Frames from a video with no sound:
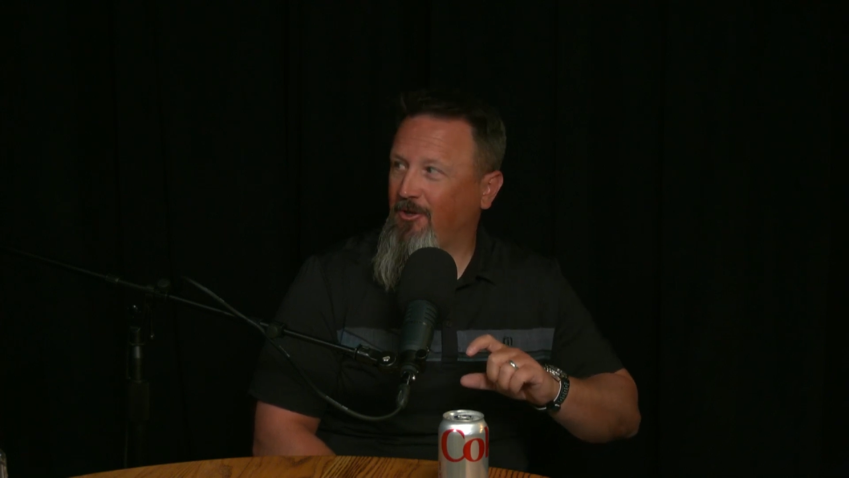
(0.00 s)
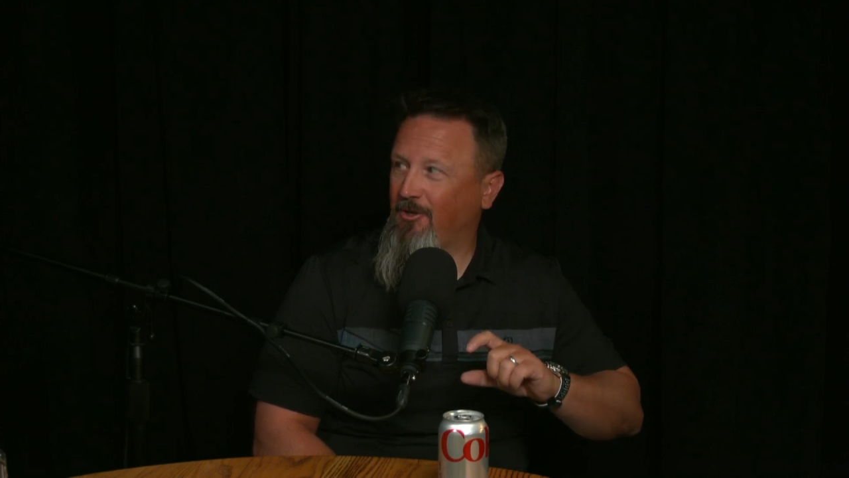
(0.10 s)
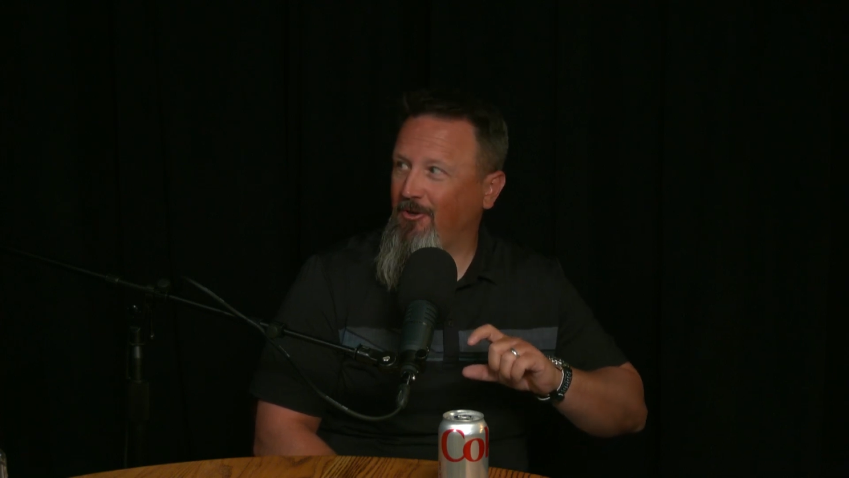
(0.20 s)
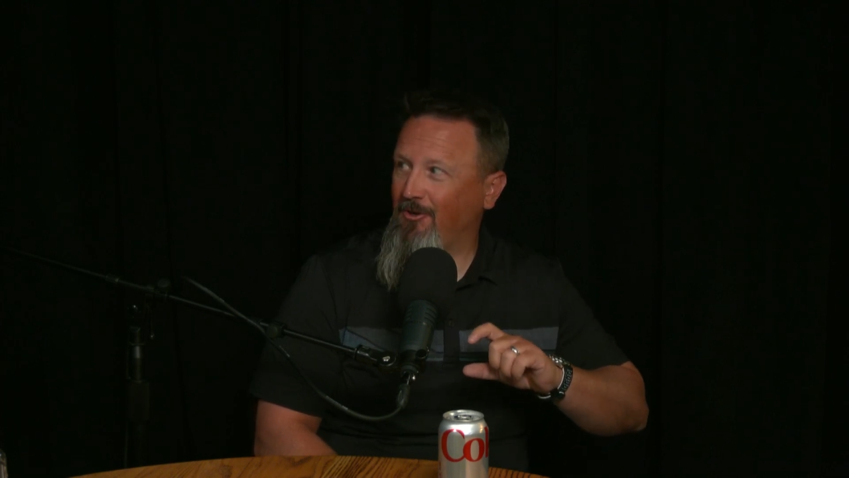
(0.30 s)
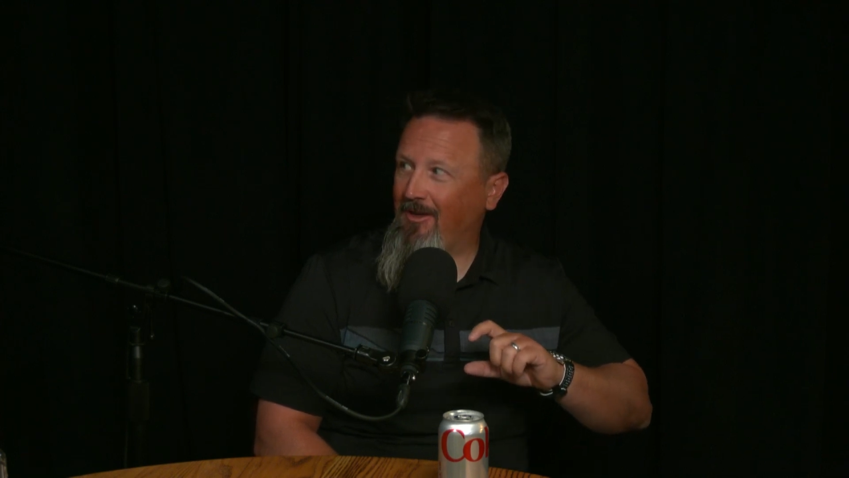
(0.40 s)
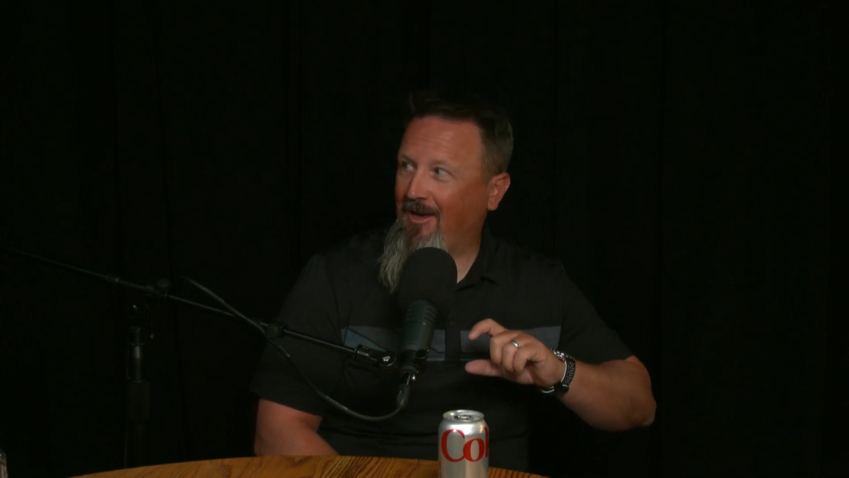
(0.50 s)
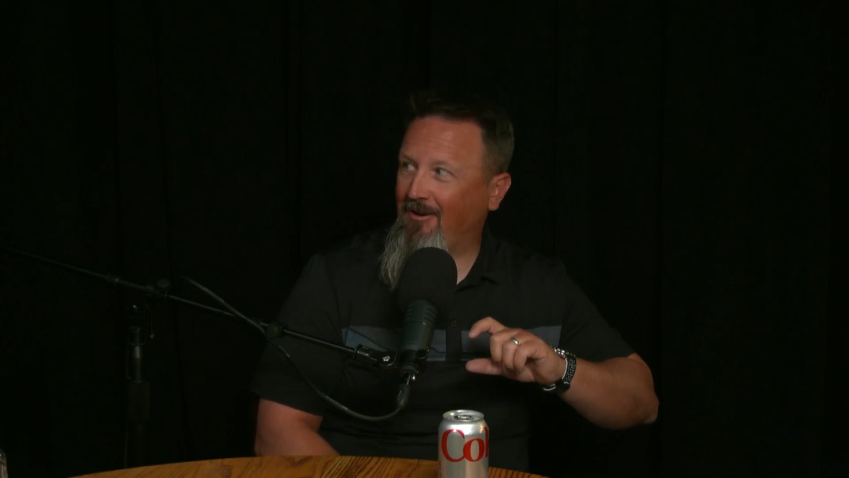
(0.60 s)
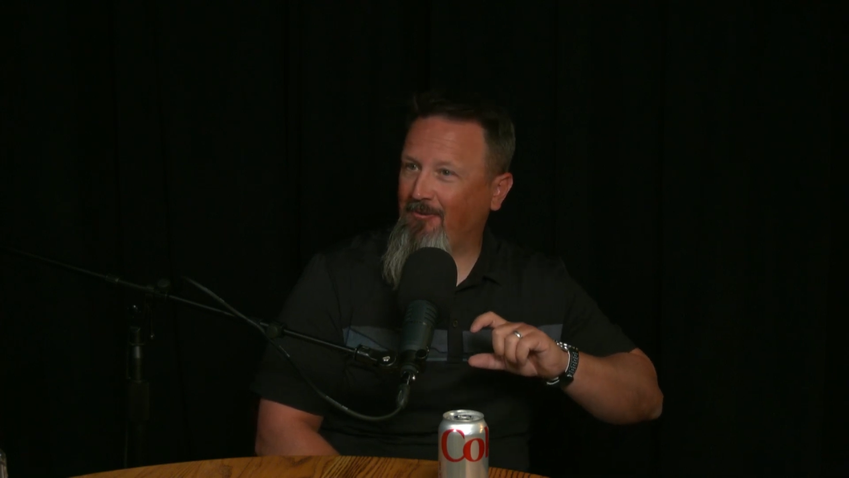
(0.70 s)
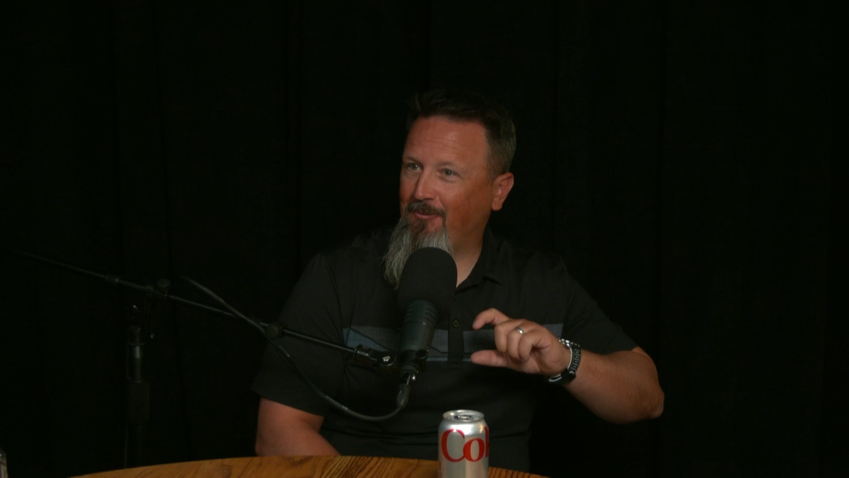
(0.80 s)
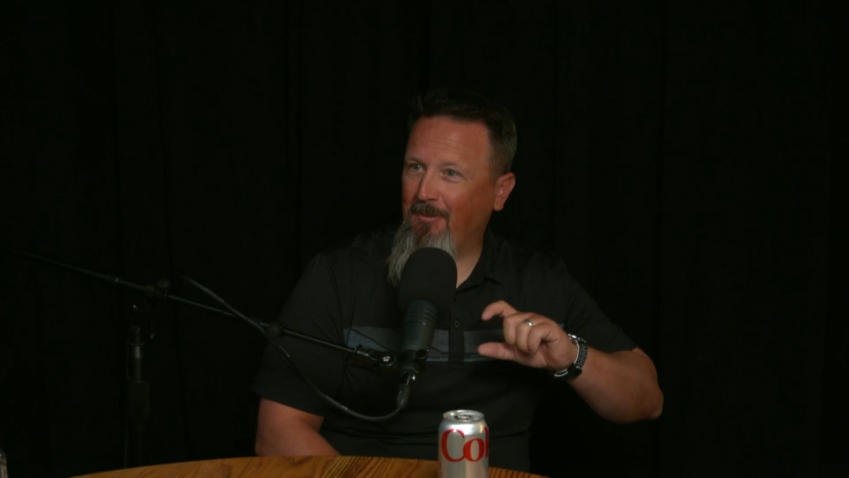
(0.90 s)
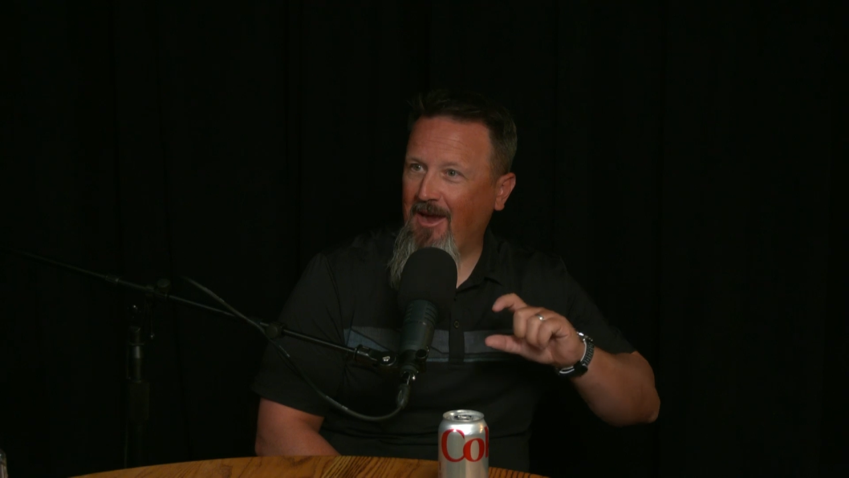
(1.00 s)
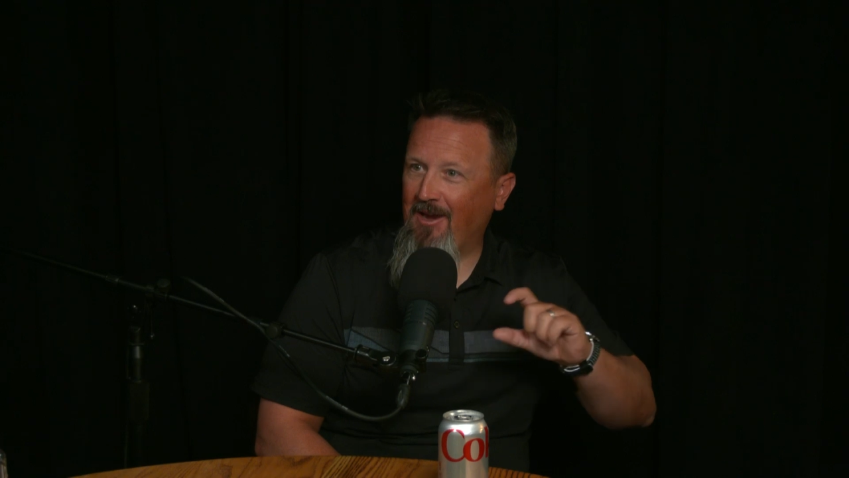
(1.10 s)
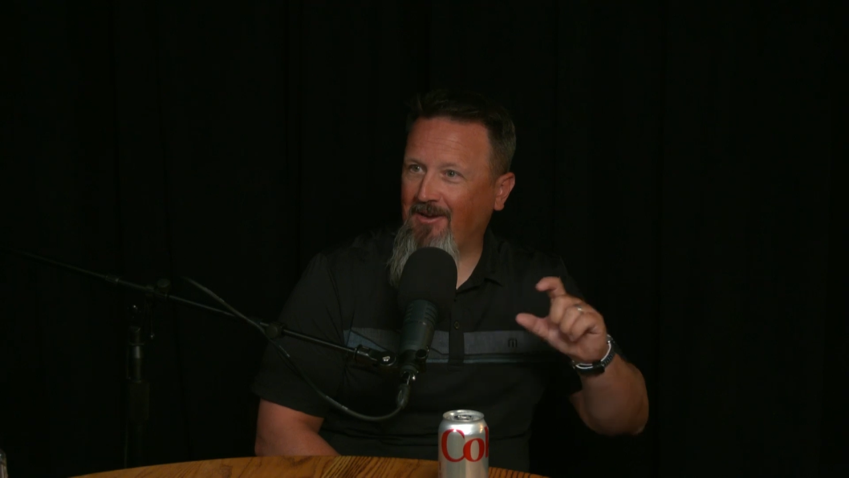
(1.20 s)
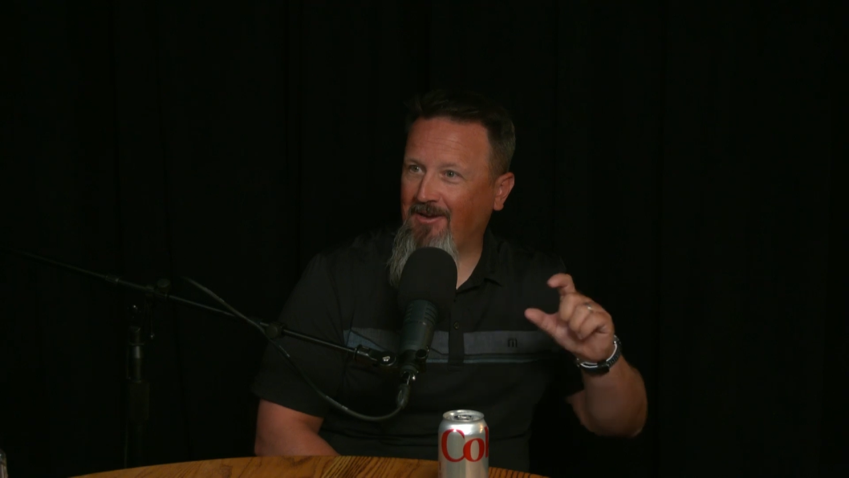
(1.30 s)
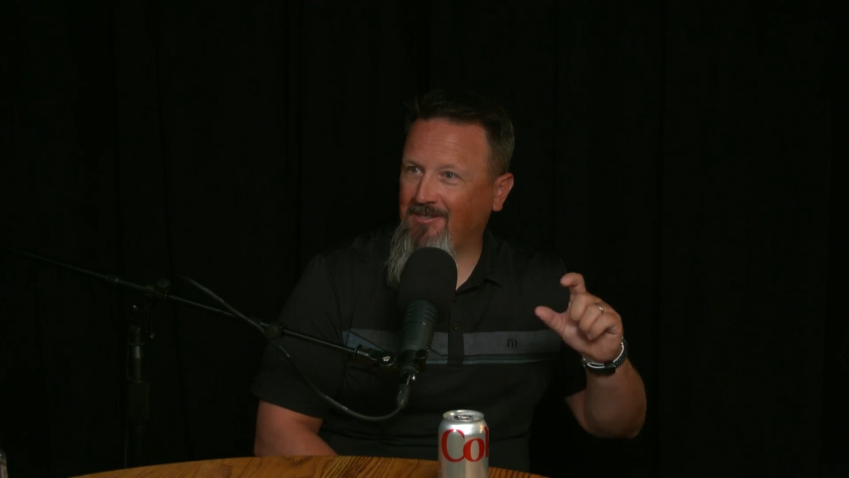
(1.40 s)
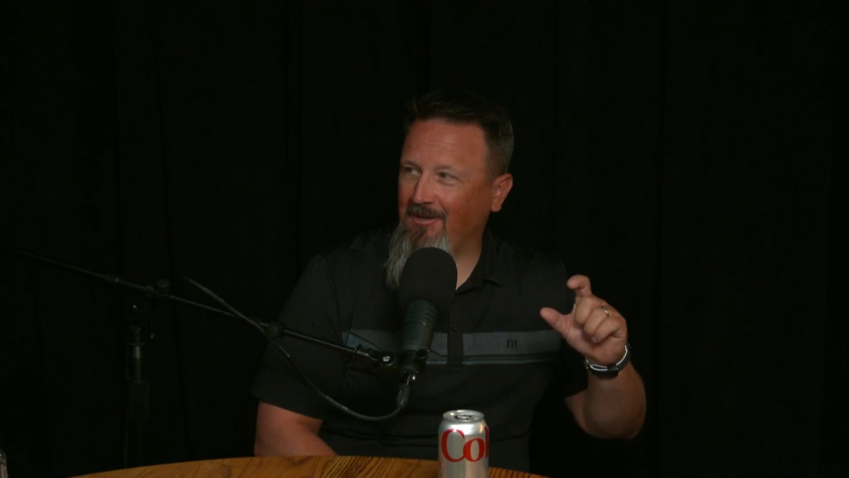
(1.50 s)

could that have made us